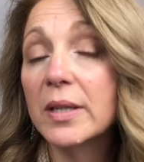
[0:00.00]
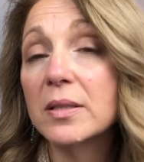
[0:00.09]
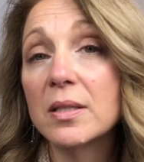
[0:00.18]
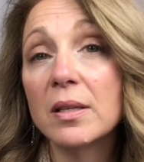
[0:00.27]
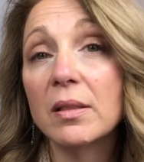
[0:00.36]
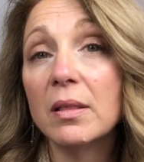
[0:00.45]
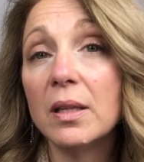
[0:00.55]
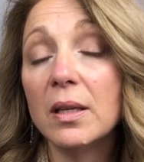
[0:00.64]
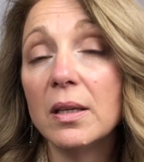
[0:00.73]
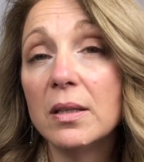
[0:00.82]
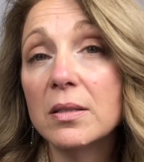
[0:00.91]
it's in
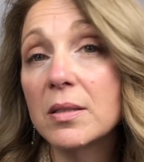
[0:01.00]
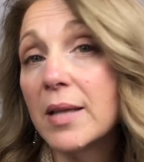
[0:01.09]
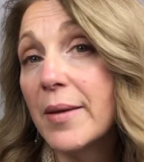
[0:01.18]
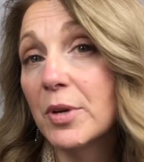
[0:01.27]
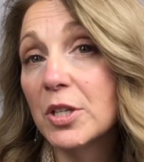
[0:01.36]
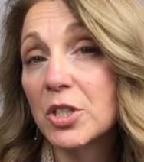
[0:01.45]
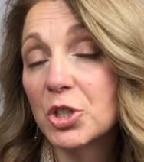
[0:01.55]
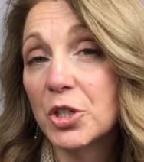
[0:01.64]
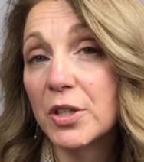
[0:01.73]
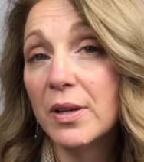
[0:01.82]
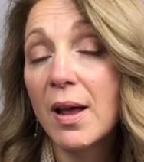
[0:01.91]
the same
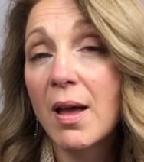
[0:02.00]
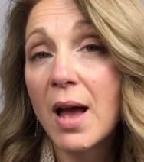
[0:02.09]
condition